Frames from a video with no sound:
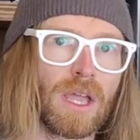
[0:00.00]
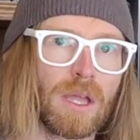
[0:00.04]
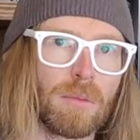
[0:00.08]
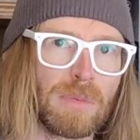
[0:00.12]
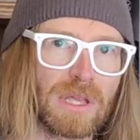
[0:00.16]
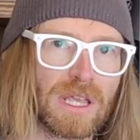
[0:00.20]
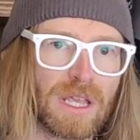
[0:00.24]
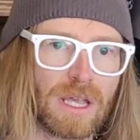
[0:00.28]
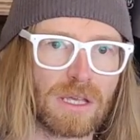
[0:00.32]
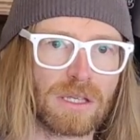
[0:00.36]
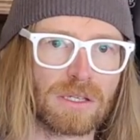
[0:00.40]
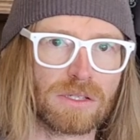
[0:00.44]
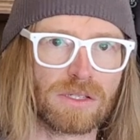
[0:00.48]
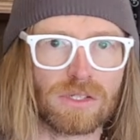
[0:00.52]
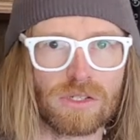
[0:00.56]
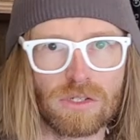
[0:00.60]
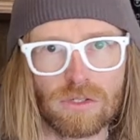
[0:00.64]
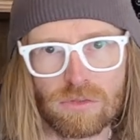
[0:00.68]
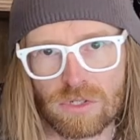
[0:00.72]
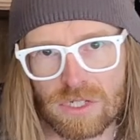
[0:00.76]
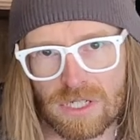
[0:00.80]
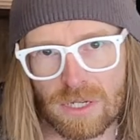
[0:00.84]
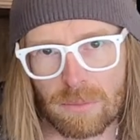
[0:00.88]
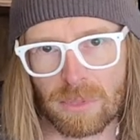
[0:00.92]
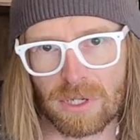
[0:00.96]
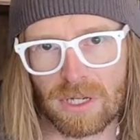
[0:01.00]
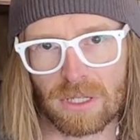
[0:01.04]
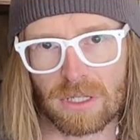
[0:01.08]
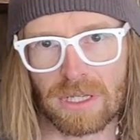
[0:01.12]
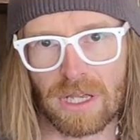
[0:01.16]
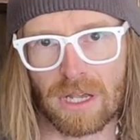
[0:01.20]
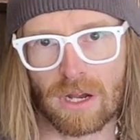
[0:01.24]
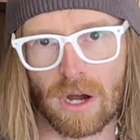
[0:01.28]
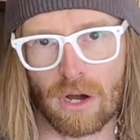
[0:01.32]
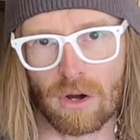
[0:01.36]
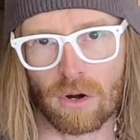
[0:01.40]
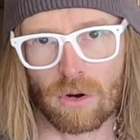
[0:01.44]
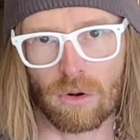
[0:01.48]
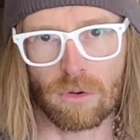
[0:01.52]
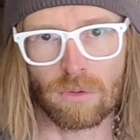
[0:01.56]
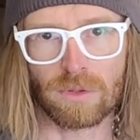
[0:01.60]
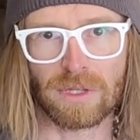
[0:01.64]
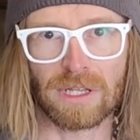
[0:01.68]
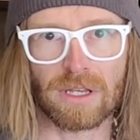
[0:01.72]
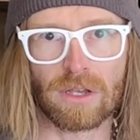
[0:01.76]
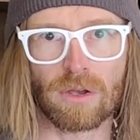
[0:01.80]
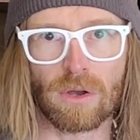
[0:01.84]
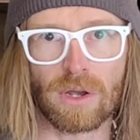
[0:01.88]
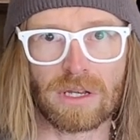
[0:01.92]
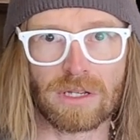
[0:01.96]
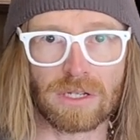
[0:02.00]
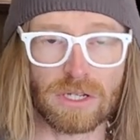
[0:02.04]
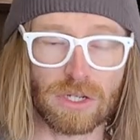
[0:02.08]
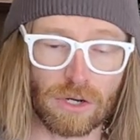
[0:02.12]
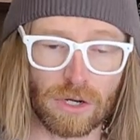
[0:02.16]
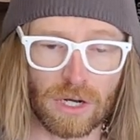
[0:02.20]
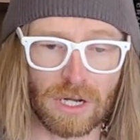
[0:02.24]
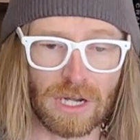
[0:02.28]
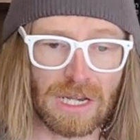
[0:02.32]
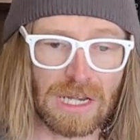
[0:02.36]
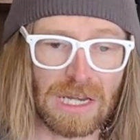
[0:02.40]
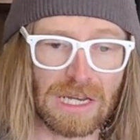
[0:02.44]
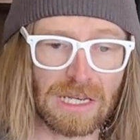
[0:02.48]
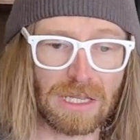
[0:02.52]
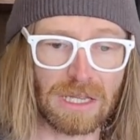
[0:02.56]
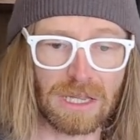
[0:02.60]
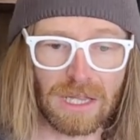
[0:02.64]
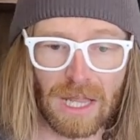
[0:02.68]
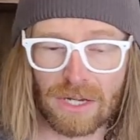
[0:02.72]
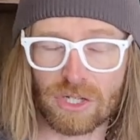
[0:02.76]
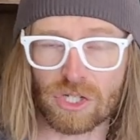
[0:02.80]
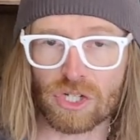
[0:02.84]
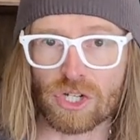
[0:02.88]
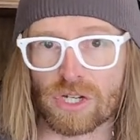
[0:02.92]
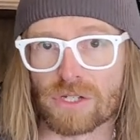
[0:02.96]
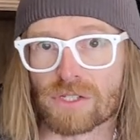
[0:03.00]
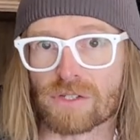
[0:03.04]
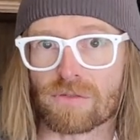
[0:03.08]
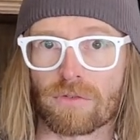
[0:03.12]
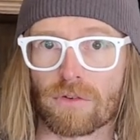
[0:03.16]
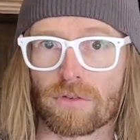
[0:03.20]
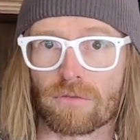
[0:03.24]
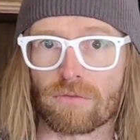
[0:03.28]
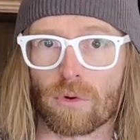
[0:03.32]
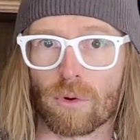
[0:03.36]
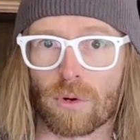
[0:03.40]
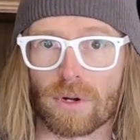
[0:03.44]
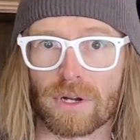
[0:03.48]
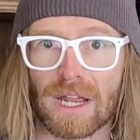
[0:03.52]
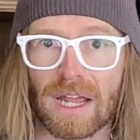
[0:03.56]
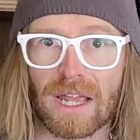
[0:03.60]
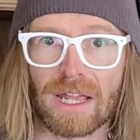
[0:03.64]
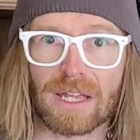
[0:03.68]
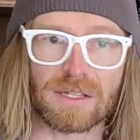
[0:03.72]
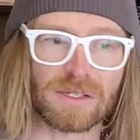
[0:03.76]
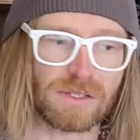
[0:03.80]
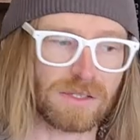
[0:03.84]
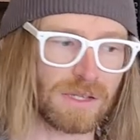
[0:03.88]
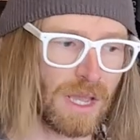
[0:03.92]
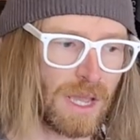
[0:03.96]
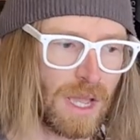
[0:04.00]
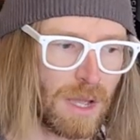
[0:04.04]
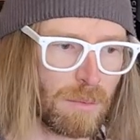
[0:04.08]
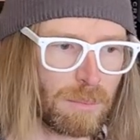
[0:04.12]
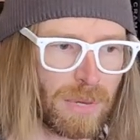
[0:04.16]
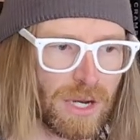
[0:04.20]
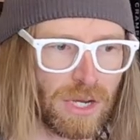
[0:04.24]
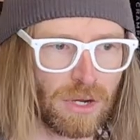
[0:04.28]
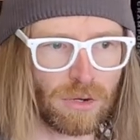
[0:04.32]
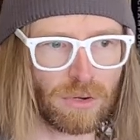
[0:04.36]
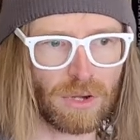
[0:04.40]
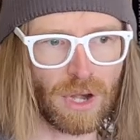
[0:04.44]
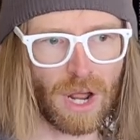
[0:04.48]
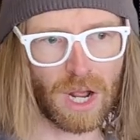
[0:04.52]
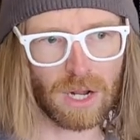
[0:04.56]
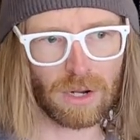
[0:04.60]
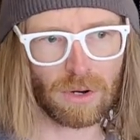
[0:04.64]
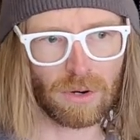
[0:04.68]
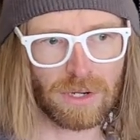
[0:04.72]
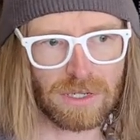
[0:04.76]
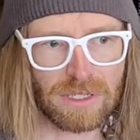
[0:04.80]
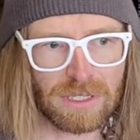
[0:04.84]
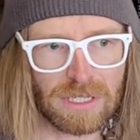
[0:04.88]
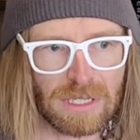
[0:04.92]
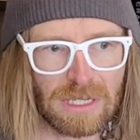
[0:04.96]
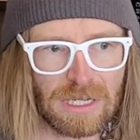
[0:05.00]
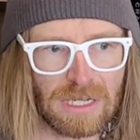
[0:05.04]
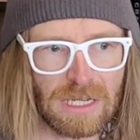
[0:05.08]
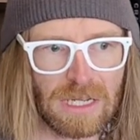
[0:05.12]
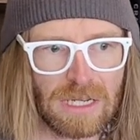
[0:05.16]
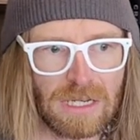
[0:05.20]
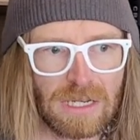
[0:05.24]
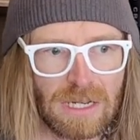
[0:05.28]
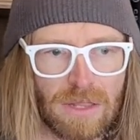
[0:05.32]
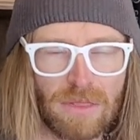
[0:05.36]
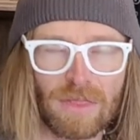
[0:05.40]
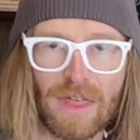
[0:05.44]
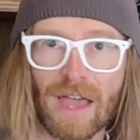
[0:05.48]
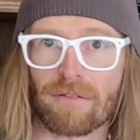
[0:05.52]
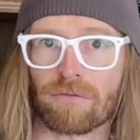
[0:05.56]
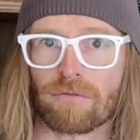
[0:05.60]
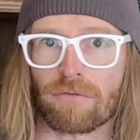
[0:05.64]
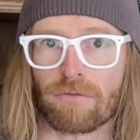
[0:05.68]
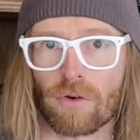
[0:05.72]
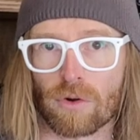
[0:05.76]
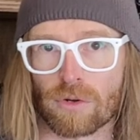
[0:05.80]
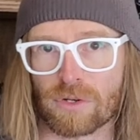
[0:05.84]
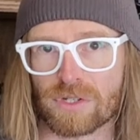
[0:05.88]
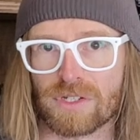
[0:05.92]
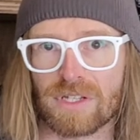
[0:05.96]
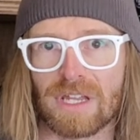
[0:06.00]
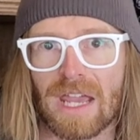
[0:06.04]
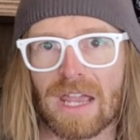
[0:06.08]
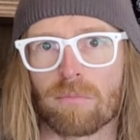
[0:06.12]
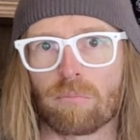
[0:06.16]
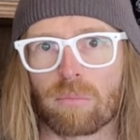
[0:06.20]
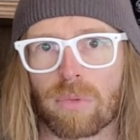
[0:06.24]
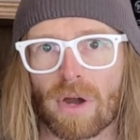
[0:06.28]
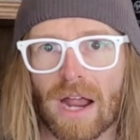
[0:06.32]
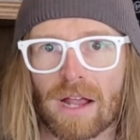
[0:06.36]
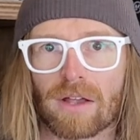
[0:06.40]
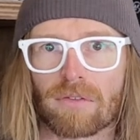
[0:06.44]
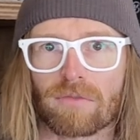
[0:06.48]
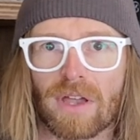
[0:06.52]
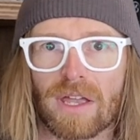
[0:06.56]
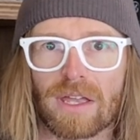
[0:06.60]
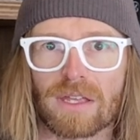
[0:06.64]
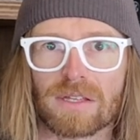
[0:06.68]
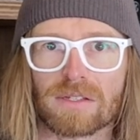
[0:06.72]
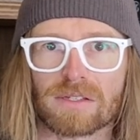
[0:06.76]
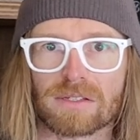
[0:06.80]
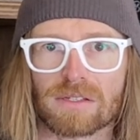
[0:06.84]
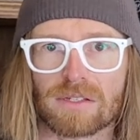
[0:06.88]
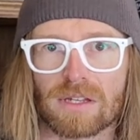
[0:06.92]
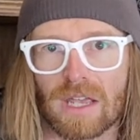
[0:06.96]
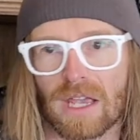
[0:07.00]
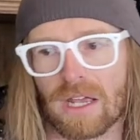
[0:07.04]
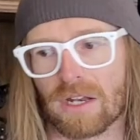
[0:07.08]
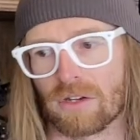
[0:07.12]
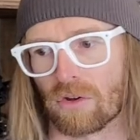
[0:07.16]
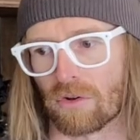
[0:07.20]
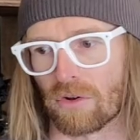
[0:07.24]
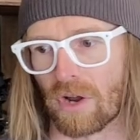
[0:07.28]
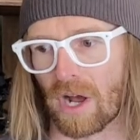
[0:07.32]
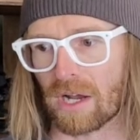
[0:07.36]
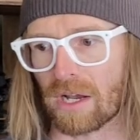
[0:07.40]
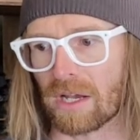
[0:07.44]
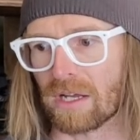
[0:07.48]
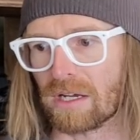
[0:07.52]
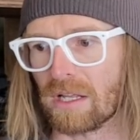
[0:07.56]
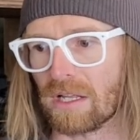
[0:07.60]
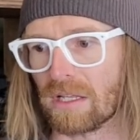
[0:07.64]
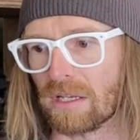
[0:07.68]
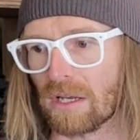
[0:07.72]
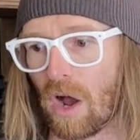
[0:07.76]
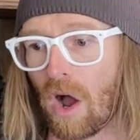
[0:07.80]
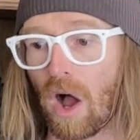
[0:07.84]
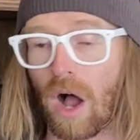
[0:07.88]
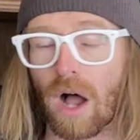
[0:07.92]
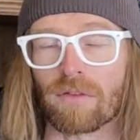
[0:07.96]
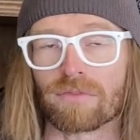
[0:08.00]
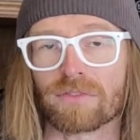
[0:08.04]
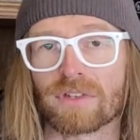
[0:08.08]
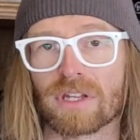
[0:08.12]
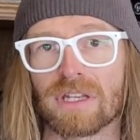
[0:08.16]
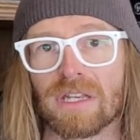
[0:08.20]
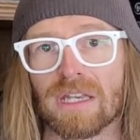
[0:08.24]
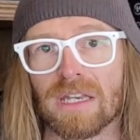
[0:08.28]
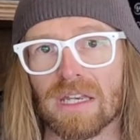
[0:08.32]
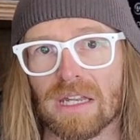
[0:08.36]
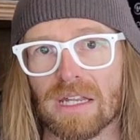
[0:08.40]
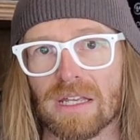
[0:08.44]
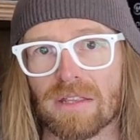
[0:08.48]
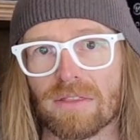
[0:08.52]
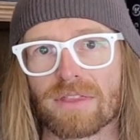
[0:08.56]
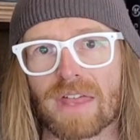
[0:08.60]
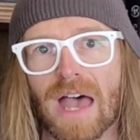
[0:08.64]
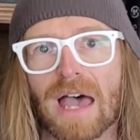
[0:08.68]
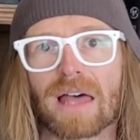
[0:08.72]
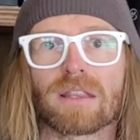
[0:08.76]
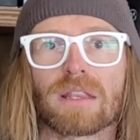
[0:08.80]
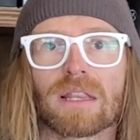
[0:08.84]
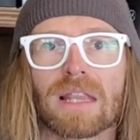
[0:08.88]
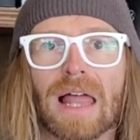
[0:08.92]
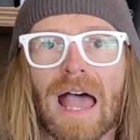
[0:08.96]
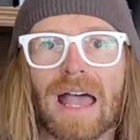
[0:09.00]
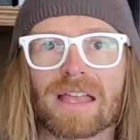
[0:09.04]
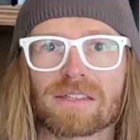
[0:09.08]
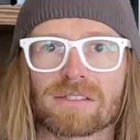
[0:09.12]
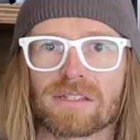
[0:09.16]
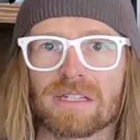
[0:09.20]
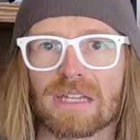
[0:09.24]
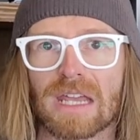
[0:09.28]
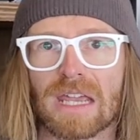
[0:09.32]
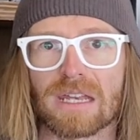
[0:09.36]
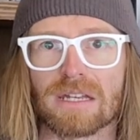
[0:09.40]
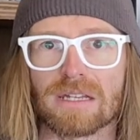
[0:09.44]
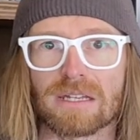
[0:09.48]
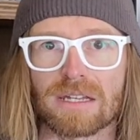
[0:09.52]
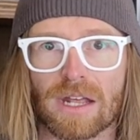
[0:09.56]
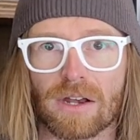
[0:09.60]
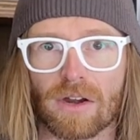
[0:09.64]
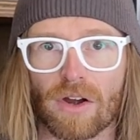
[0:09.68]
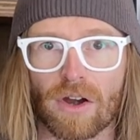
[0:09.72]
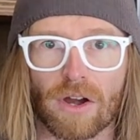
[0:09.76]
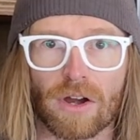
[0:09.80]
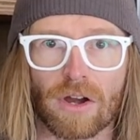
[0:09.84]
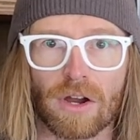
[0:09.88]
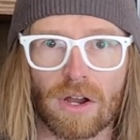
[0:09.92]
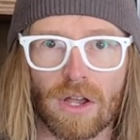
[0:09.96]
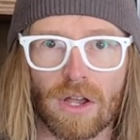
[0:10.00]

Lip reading: because you typically are only going, you're gonna need lunches for 4 days, but you're not going to need that first day breakfast, and you're not gonna often need that last day dinner.